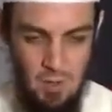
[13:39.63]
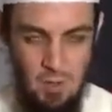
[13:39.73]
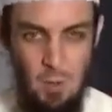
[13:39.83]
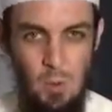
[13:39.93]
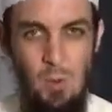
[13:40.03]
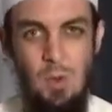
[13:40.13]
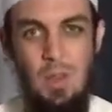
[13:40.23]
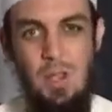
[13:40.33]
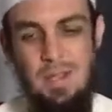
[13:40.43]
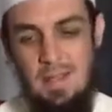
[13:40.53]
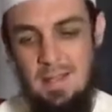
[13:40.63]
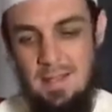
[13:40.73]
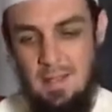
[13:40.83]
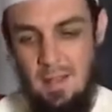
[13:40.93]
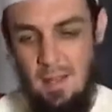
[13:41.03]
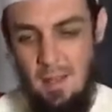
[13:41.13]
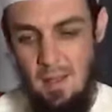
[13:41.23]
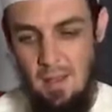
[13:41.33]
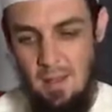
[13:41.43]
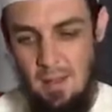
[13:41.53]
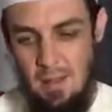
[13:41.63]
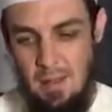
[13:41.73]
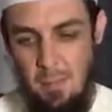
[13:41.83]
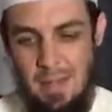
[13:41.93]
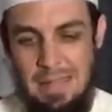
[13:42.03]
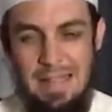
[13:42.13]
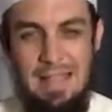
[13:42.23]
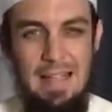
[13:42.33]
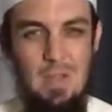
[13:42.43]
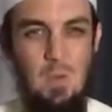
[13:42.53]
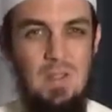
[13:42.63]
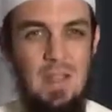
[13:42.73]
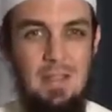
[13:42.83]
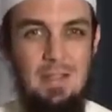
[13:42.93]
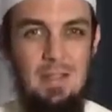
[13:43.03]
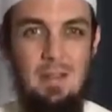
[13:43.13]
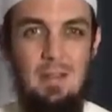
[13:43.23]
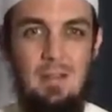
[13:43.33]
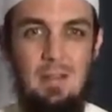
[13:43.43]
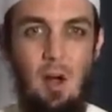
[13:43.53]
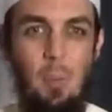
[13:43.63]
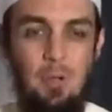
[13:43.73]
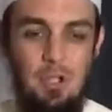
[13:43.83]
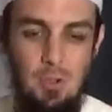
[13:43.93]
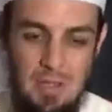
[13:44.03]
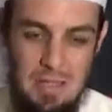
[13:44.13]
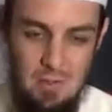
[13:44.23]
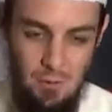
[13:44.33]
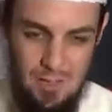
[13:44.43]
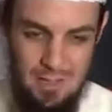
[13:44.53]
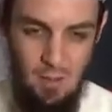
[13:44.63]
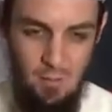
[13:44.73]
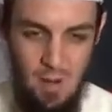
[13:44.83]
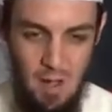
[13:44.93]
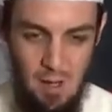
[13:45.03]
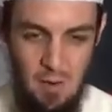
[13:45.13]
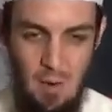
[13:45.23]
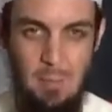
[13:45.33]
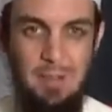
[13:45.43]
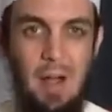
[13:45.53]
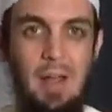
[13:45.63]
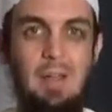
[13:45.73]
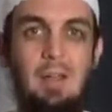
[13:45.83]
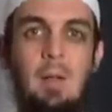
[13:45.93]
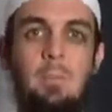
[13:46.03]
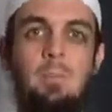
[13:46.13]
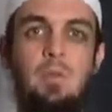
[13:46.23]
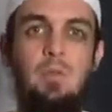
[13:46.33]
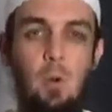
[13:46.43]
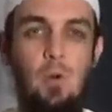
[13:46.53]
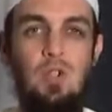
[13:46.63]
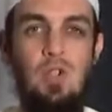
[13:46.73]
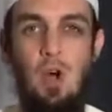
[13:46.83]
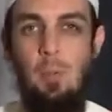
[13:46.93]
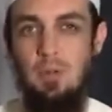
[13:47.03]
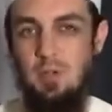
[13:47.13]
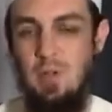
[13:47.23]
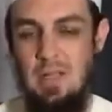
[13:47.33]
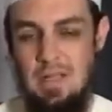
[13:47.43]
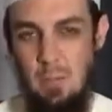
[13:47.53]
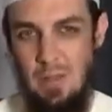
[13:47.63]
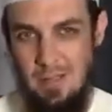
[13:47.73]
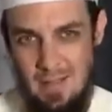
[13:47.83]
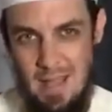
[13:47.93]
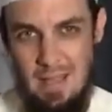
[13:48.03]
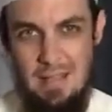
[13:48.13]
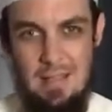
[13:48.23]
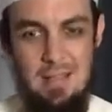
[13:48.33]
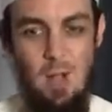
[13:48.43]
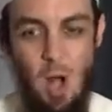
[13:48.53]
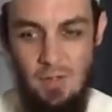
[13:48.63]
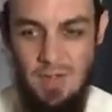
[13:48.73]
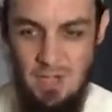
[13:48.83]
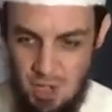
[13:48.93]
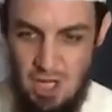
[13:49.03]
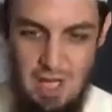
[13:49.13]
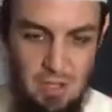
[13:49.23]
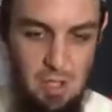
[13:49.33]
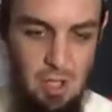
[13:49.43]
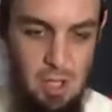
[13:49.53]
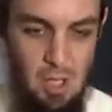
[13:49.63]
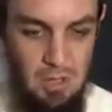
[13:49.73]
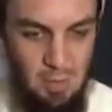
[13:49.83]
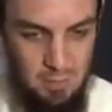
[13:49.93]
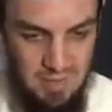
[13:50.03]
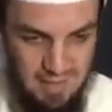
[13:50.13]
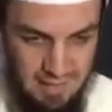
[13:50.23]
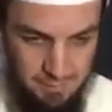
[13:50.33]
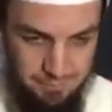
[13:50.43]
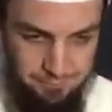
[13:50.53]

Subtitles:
So this is the beginning, as we said, the opportunities for istighfar in Ramadan. Those are the opportunities that we can take to start this change, inshaAllah ta'ala.